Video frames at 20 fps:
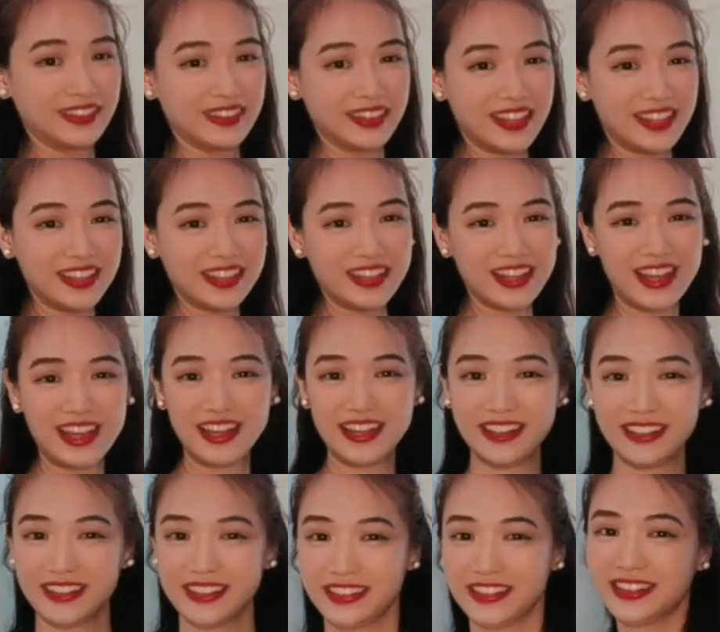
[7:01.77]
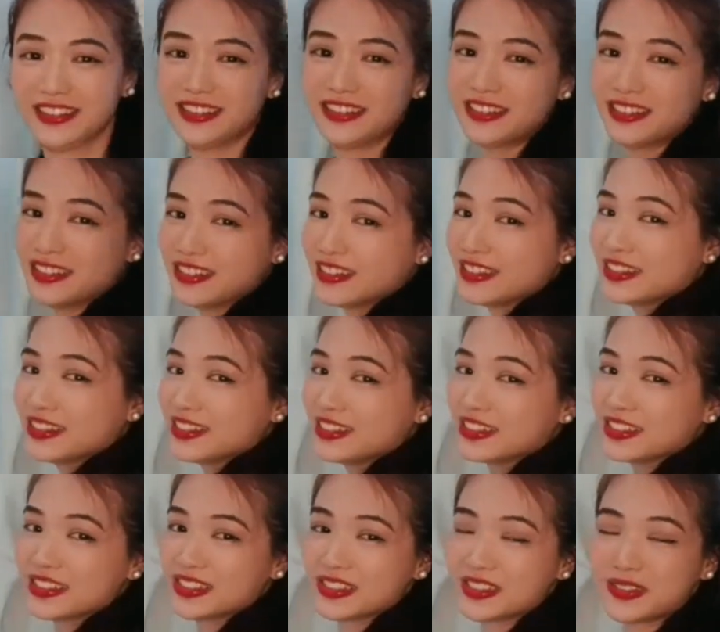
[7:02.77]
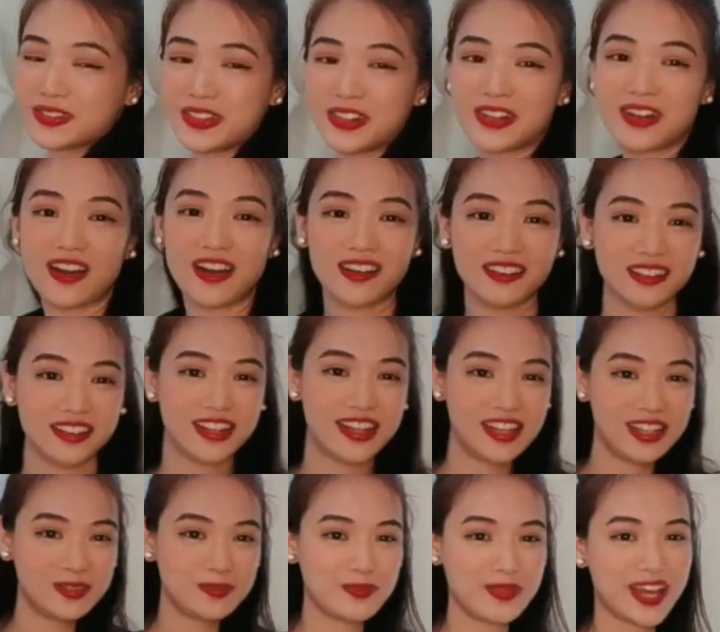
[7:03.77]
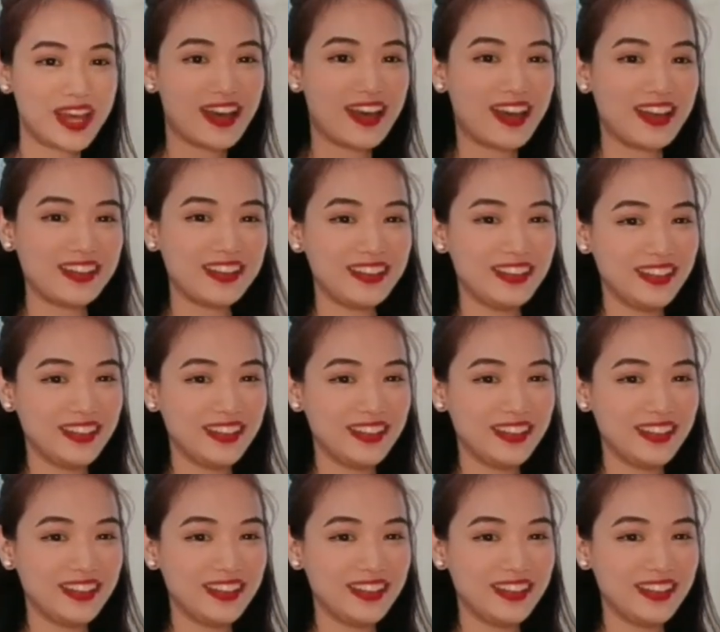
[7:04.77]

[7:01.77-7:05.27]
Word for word: Like that. So you're all laid back.